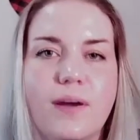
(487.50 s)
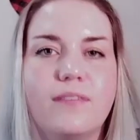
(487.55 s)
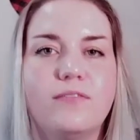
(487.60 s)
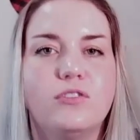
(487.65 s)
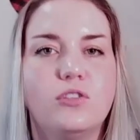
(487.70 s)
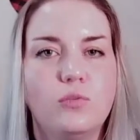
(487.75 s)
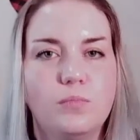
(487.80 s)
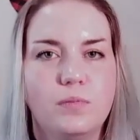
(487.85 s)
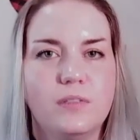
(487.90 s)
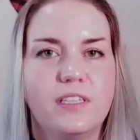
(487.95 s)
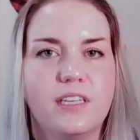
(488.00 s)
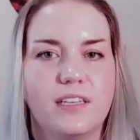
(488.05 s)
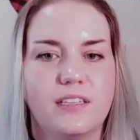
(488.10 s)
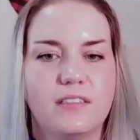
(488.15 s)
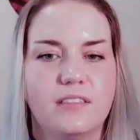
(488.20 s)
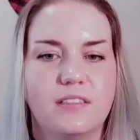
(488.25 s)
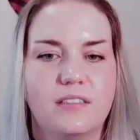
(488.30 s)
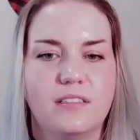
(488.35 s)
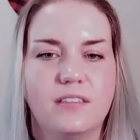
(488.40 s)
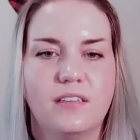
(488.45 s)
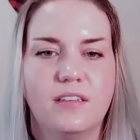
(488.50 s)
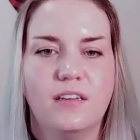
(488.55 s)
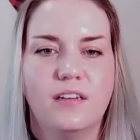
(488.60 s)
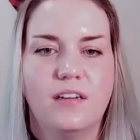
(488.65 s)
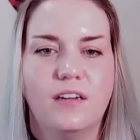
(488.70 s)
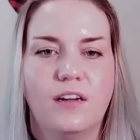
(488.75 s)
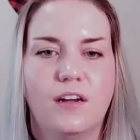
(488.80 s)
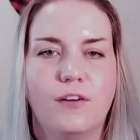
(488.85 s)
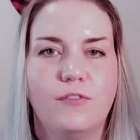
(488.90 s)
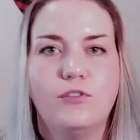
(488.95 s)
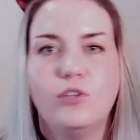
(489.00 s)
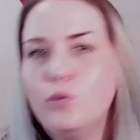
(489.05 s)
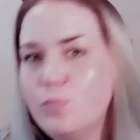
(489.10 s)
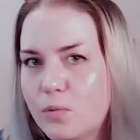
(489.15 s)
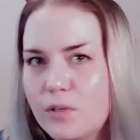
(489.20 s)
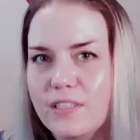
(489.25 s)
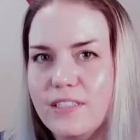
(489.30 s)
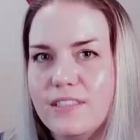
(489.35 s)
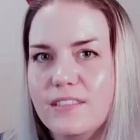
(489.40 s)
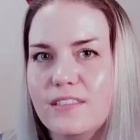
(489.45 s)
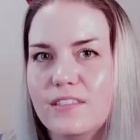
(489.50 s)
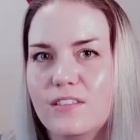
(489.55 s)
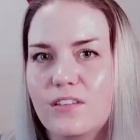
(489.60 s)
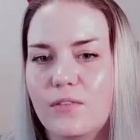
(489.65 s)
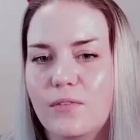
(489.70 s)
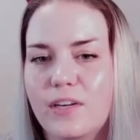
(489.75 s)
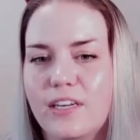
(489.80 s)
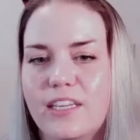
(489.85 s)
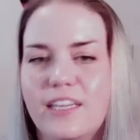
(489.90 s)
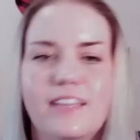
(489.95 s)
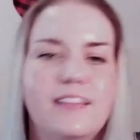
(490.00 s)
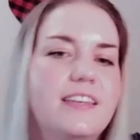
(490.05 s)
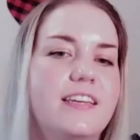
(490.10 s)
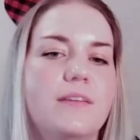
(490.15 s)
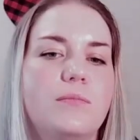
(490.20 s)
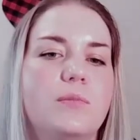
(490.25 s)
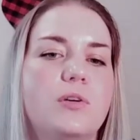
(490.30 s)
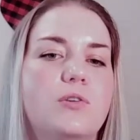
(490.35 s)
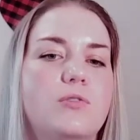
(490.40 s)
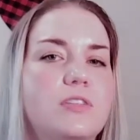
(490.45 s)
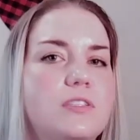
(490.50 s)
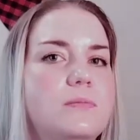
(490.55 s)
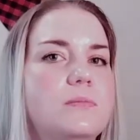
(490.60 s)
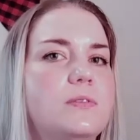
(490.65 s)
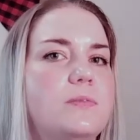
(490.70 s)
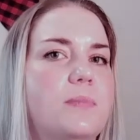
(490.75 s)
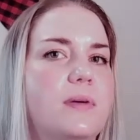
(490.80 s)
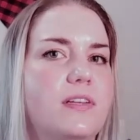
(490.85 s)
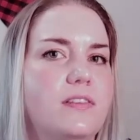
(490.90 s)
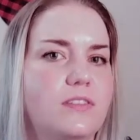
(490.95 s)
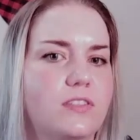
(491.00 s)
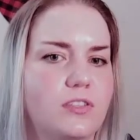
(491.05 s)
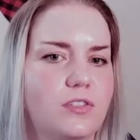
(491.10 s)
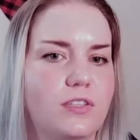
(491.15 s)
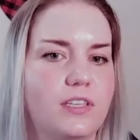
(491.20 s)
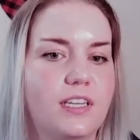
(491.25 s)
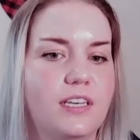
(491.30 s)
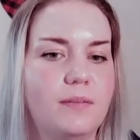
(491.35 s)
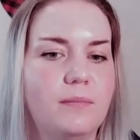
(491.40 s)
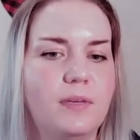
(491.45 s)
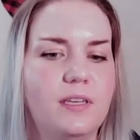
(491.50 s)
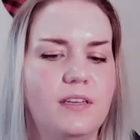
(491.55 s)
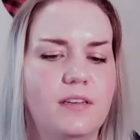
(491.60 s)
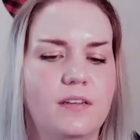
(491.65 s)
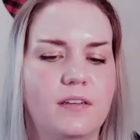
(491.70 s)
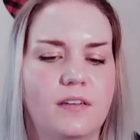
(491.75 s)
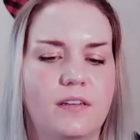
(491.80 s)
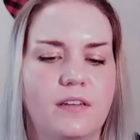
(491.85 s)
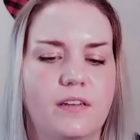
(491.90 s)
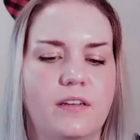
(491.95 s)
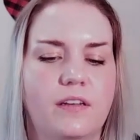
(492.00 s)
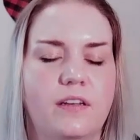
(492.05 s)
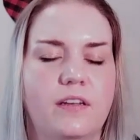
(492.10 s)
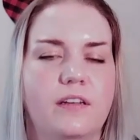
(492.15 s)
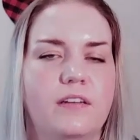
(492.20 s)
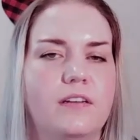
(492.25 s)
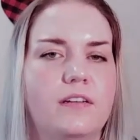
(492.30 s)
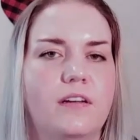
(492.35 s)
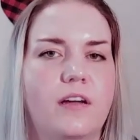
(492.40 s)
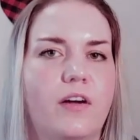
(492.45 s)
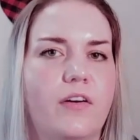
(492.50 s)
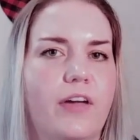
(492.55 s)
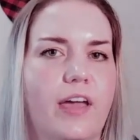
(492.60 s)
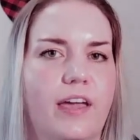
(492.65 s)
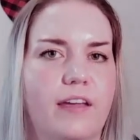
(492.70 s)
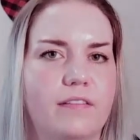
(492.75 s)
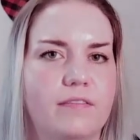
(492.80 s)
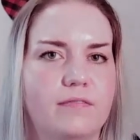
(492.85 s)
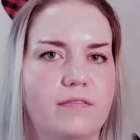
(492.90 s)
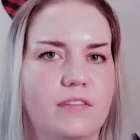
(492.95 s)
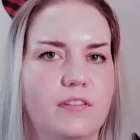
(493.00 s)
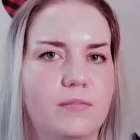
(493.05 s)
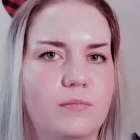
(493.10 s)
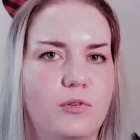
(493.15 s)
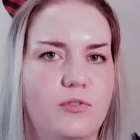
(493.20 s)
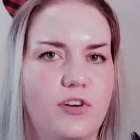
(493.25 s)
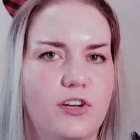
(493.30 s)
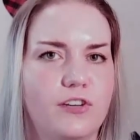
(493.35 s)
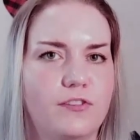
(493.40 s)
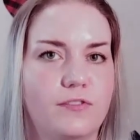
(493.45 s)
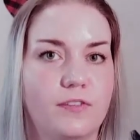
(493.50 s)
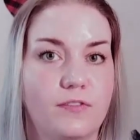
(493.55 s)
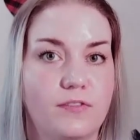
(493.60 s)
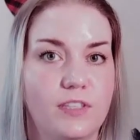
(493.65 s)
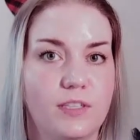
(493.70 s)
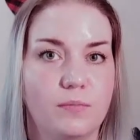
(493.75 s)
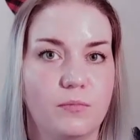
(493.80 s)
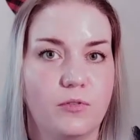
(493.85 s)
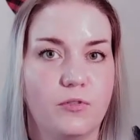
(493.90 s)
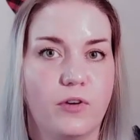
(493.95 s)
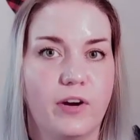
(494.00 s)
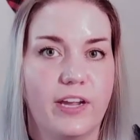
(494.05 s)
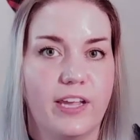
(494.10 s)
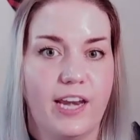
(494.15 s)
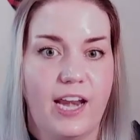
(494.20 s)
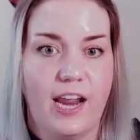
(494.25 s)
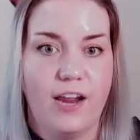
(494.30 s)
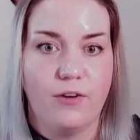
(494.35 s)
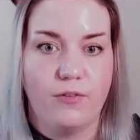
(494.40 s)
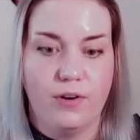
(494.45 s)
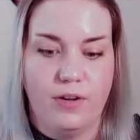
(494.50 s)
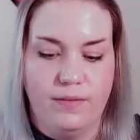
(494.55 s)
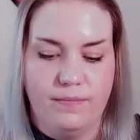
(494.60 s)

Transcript: duplicates of 2 princesses already and then give me Christmas bells? Are you kidding me? Okay, move on to 15 before I get angry.